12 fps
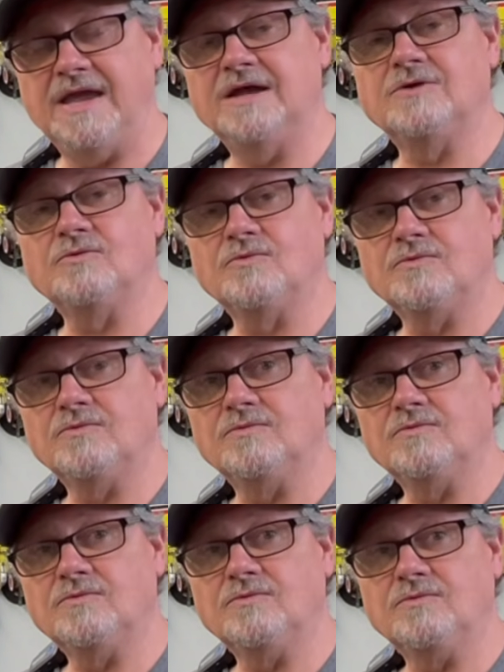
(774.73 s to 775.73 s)
And
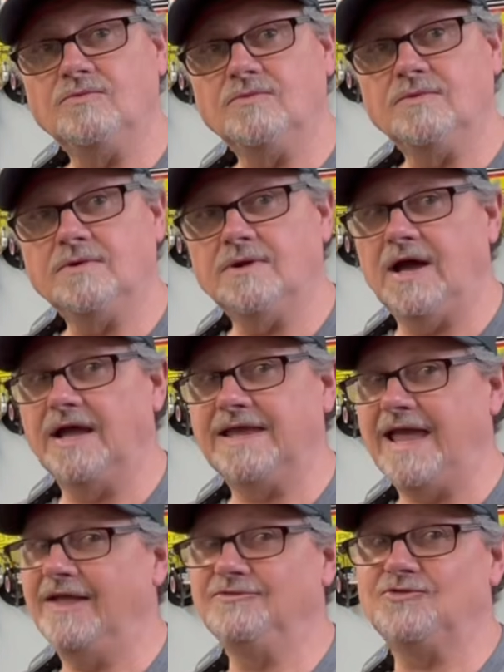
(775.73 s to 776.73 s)
I
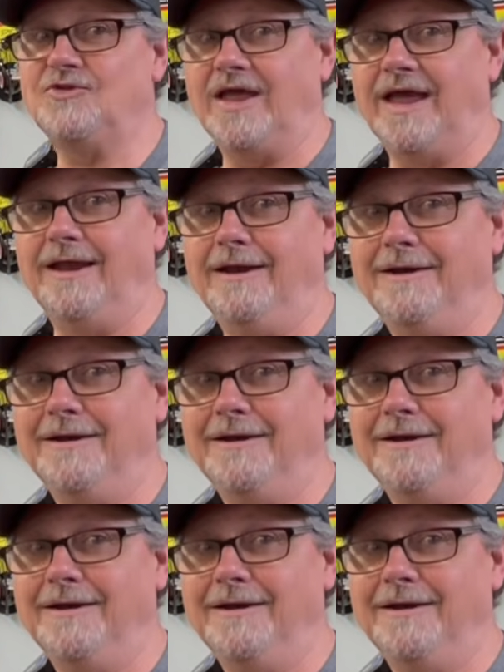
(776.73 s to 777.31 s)
can't say it.